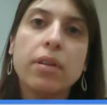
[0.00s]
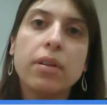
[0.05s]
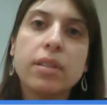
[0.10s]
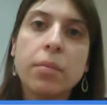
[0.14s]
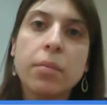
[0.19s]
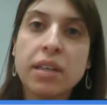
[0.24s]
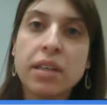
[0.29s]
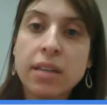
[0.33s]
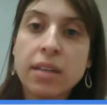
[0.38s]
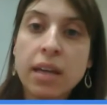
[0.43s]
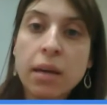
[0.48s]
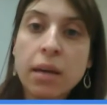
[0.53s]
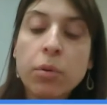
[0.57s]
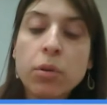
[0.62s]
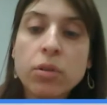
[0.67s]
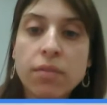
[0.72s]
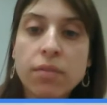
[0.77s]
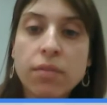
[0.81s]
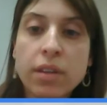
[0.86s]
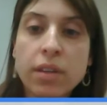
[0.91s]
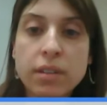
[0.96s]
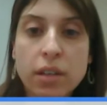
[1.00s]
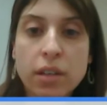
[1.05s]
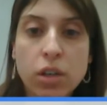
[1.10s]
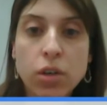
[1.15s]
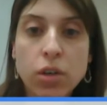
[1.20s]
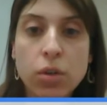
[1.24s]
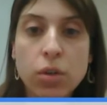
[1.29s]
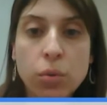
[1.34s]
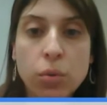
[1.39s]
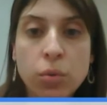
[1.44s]
some examples of this
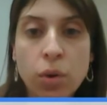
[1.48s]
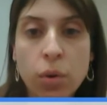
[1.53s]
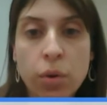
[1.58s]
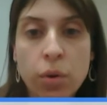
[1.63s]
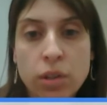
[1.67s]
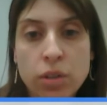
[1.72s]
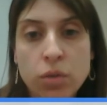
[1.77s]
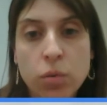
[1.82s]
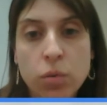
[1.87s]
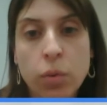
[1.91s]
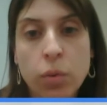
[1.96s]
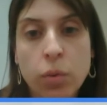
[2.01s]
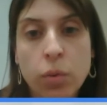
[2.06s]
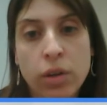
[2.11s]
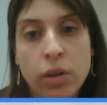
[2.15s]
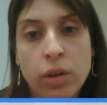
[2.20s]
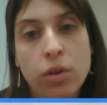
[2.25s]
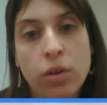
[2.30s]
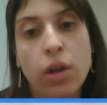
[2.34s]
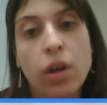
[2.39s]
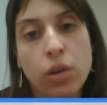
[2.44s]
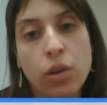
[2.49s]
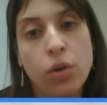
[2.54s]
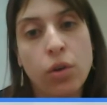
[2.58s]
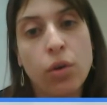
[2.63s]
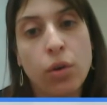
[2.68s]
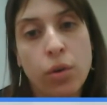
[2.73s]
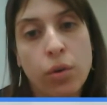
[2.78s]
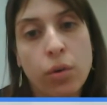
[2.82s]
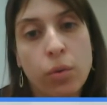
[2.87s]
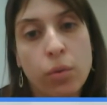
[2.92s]
that you noticed when in
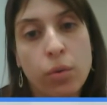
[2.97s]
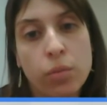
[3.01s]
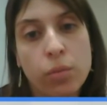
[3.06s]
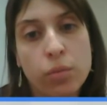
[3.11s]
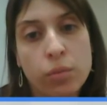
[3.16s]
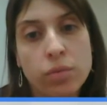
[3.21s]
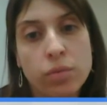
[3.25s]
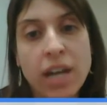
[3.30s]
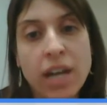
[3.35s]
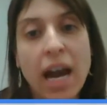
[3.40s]
your